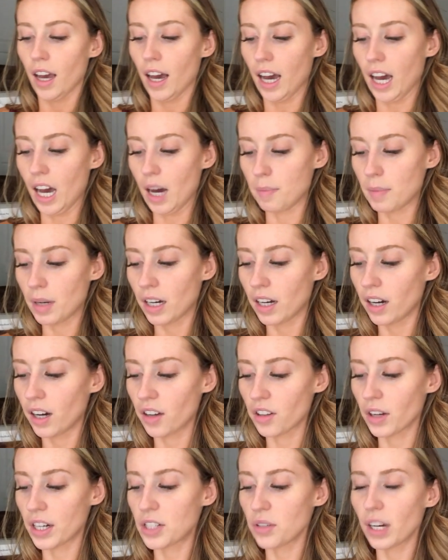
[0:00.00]
Um,
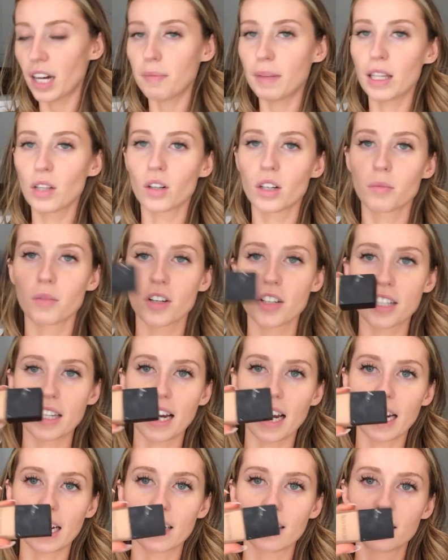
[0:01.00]
although I do have my Laura
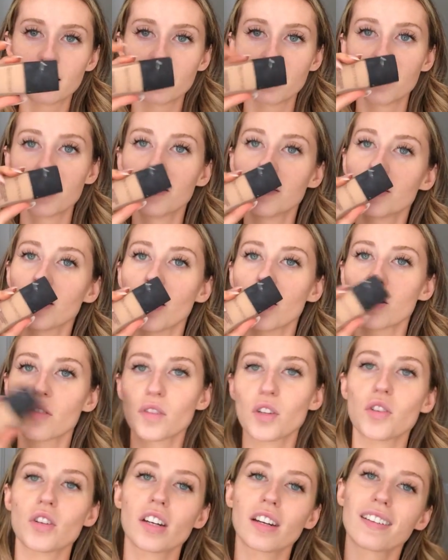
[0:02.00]
Mercier. Flawless
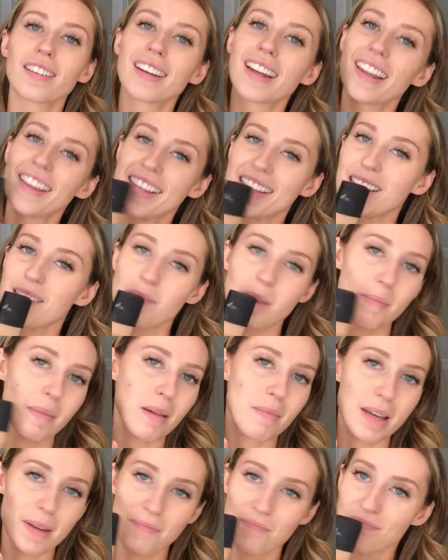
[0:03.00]
Fusion, and this is my
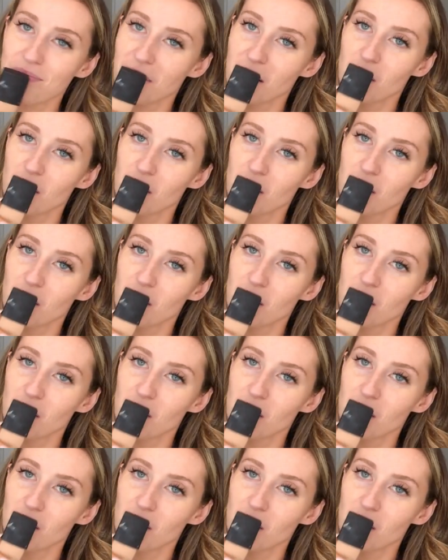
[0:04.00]
baby.